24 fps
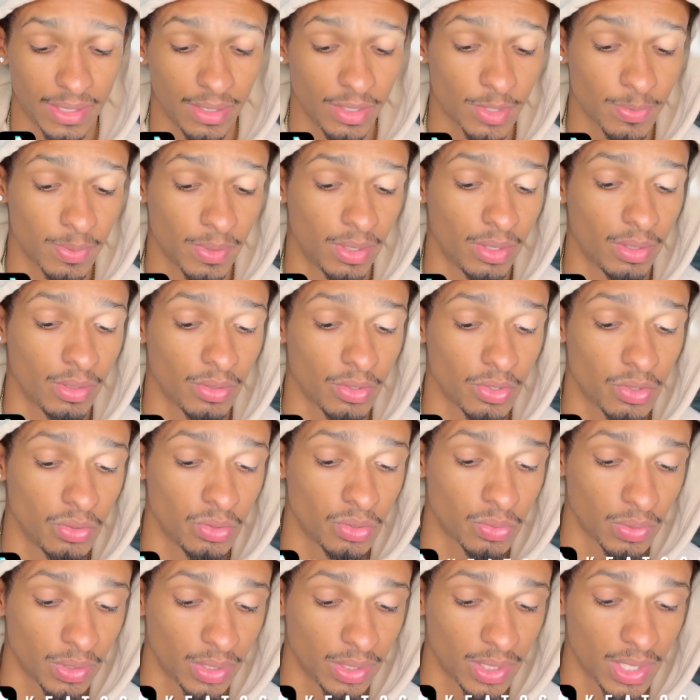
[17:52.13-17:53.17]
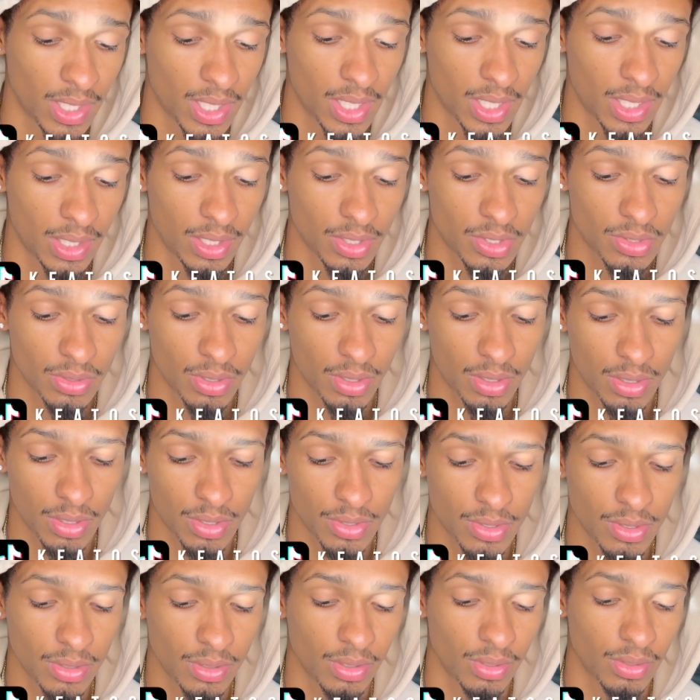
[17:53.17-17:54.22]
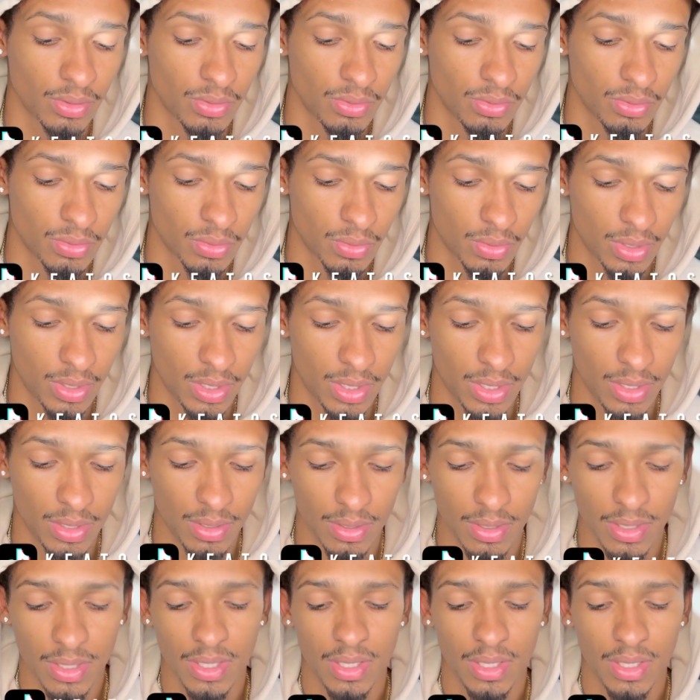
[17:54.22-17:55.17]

spent another $229 at Truck Country, another $220.